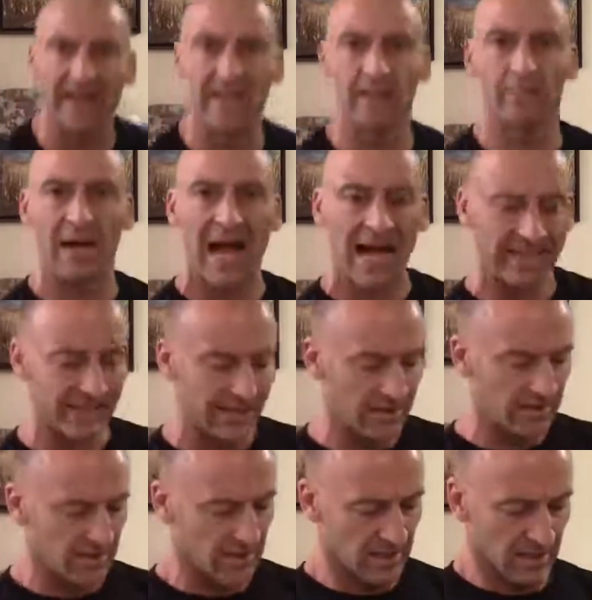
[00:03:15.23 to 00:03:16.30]
and packing,
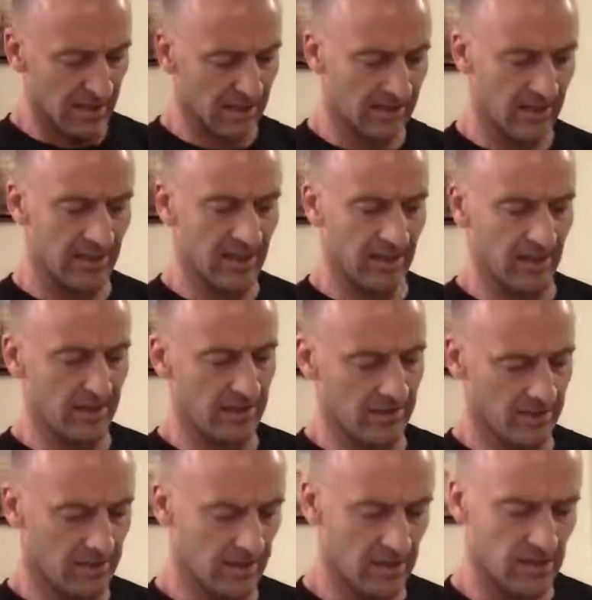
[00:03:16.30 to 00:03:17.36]
I got a
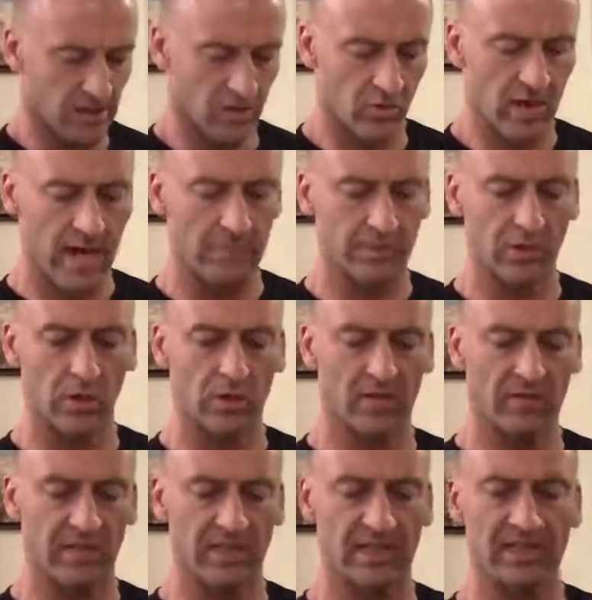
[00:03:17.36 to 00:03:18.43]
crap load of
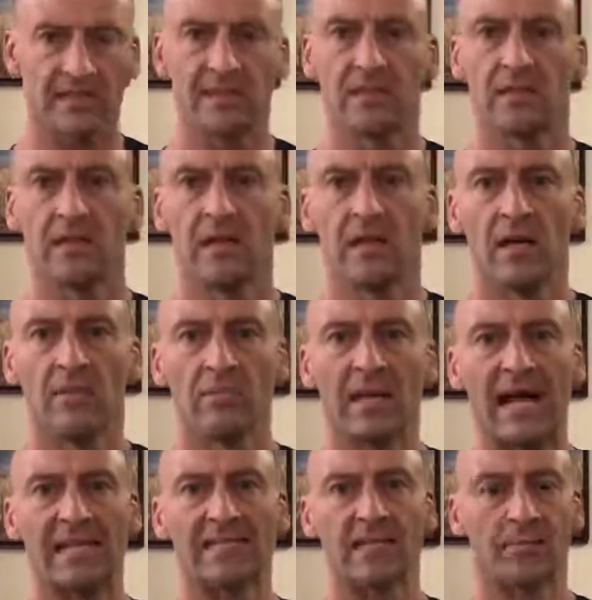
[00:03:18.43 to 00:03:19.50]
these
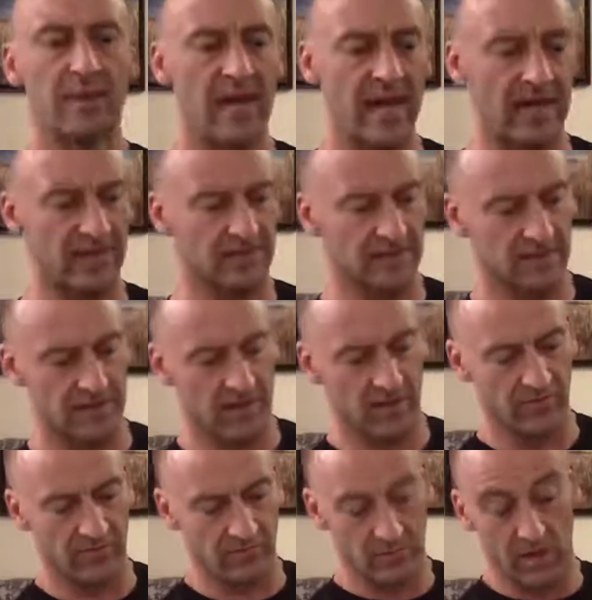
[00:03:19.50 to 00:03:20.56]
plastic bags. Now
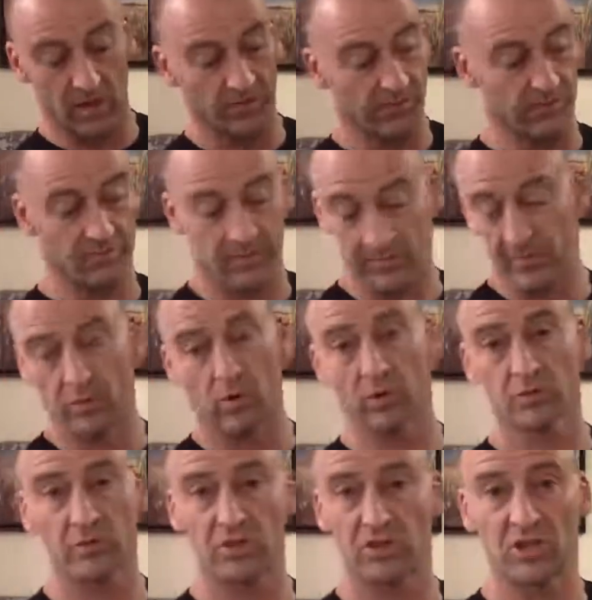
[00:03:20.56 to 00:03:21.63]
from the
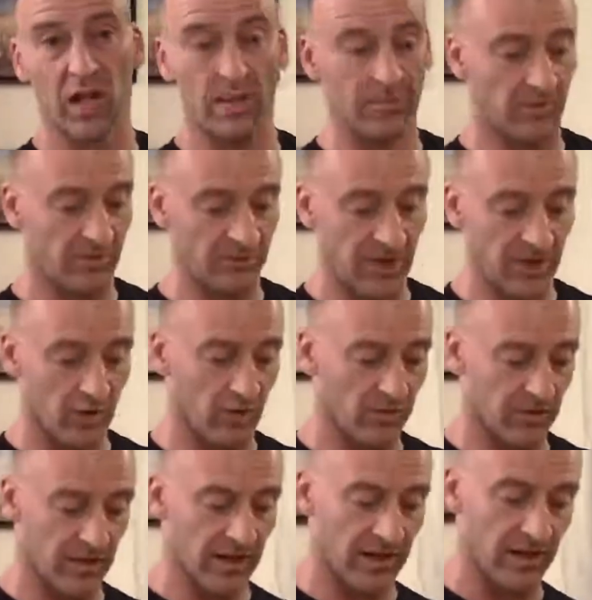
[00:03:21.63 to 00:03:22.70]
grocery shopping we've done over
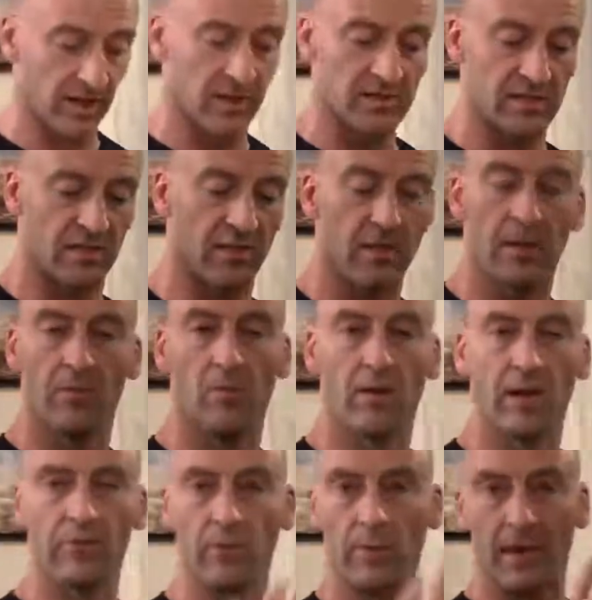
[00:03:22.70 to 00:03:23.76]
the years, and
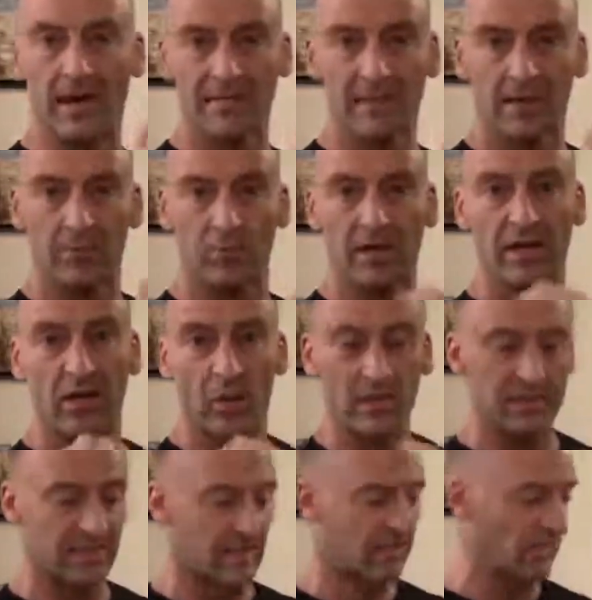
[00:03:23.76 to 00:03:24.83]
whenever we buy something we always
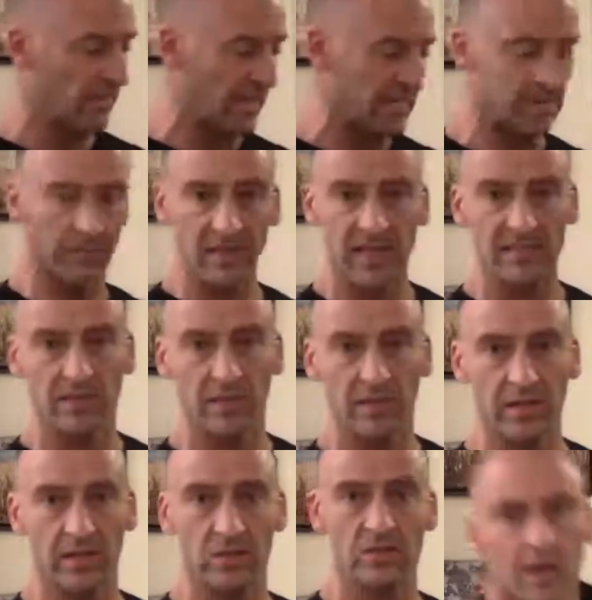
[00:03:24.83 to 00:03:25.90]
save the plastic bags to
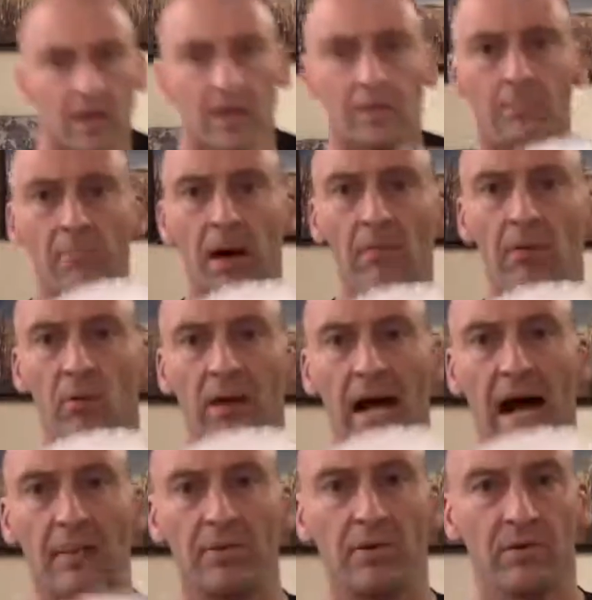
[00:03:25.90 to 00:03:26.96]
reuse. Bubble
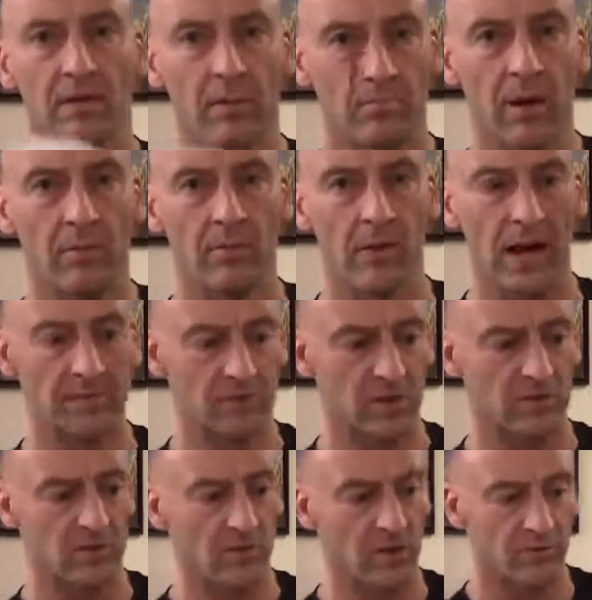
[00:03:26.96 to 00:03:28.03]
wrap. Now bubble wrap's
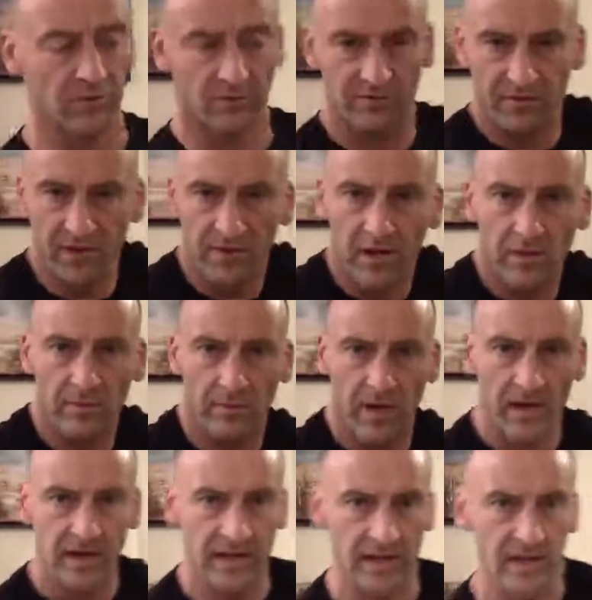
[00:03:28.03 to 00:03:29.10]
also good for filling out the
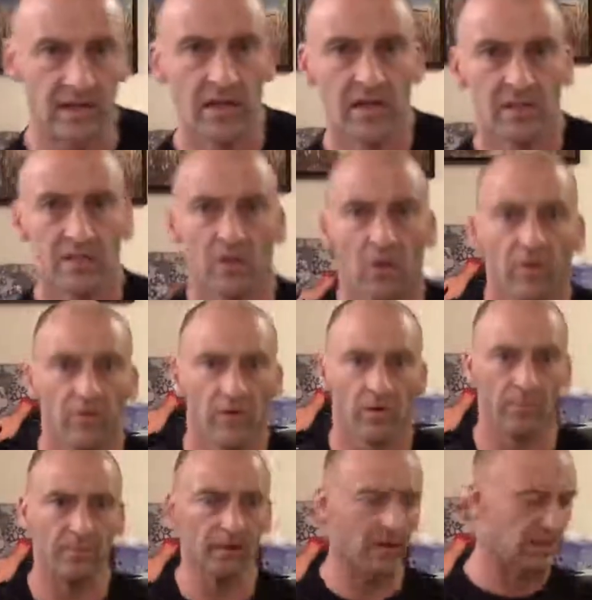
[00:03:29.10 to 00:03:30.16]
body, so for
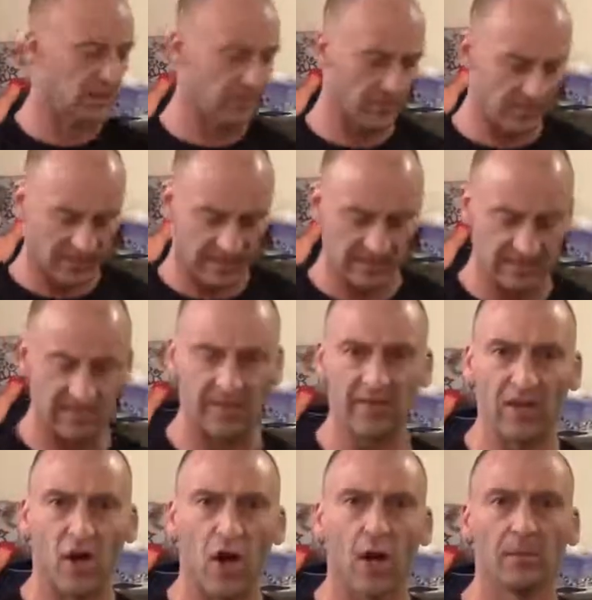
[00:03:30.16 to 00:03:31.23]
building some thickness in the
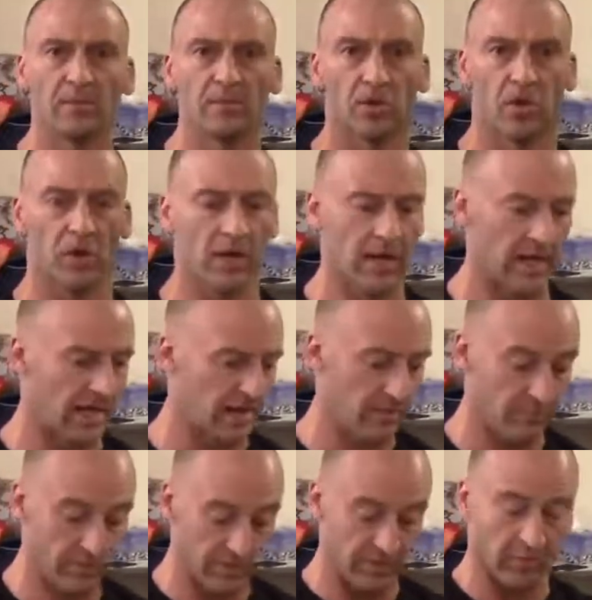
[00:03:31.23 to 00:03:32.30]
arms or
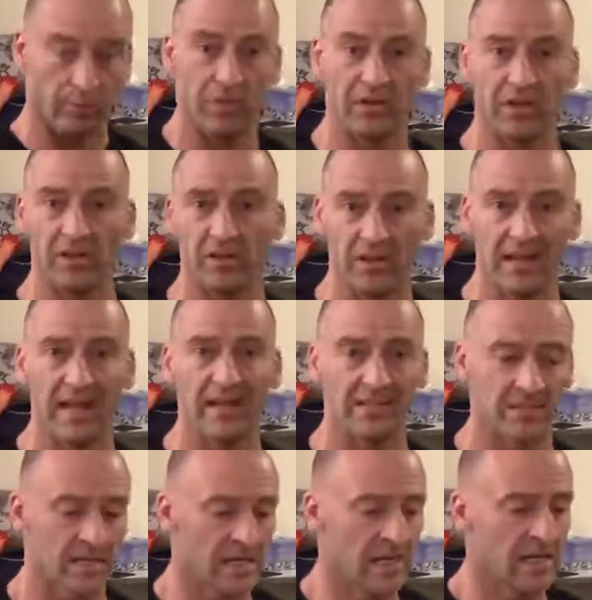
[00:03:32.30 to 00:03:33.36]
to putting in your
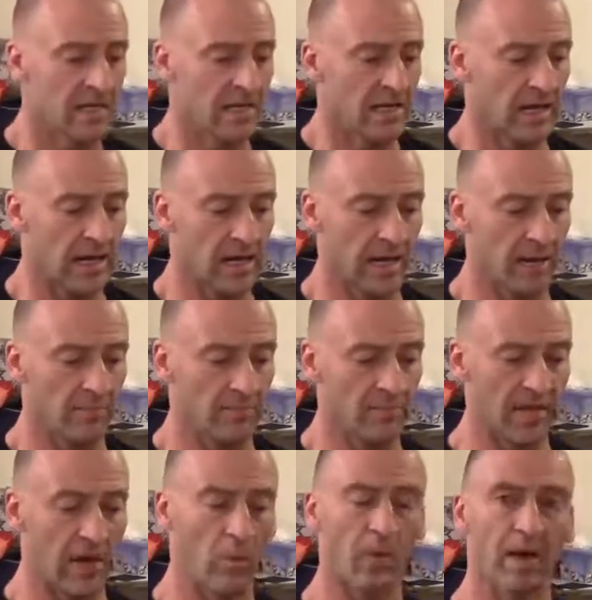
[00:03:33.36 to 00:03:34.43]
legs.
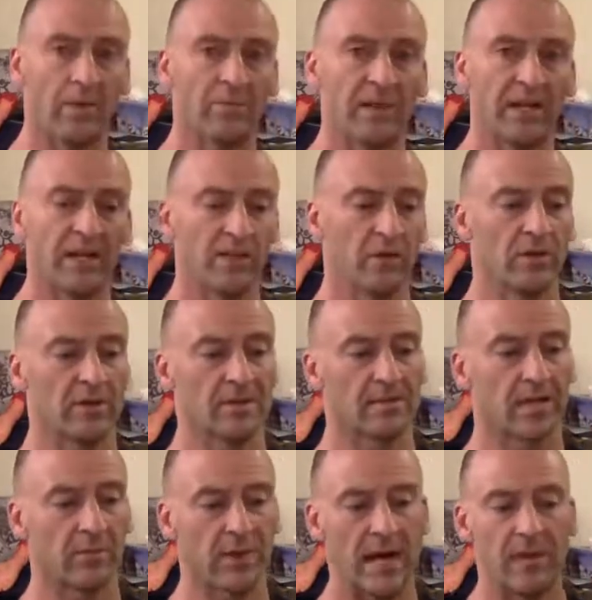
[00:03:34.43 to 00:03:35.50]
Now what I plan on doing is
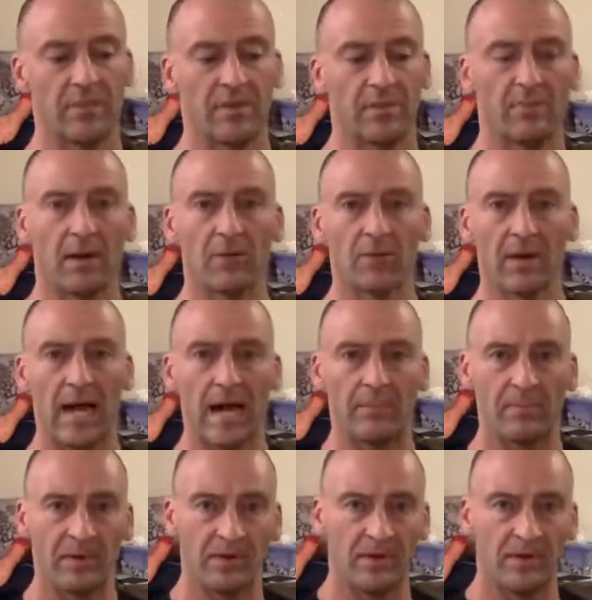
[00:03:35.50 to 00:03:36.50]
unwrapping the bubble wrap and